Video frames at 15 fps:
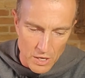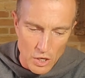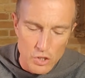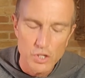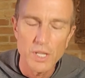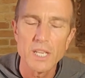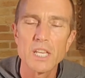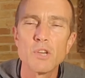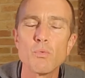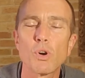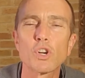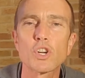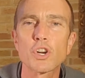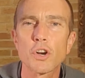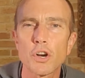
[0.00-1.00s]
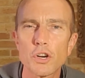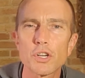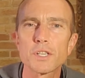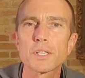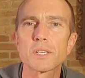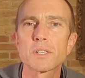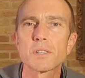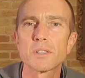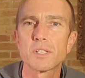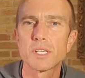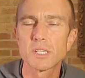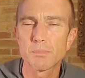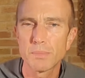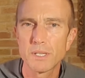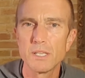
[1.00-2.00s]
so that he will curse
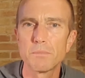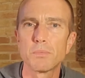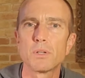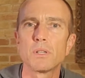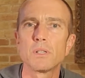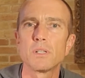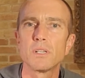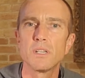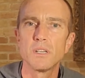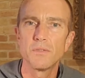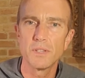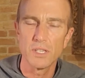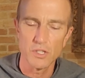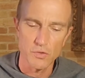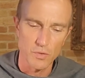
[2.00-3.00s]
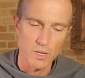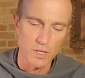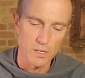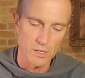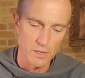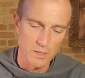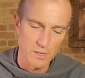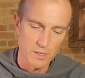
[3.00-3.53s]
this people of Israel.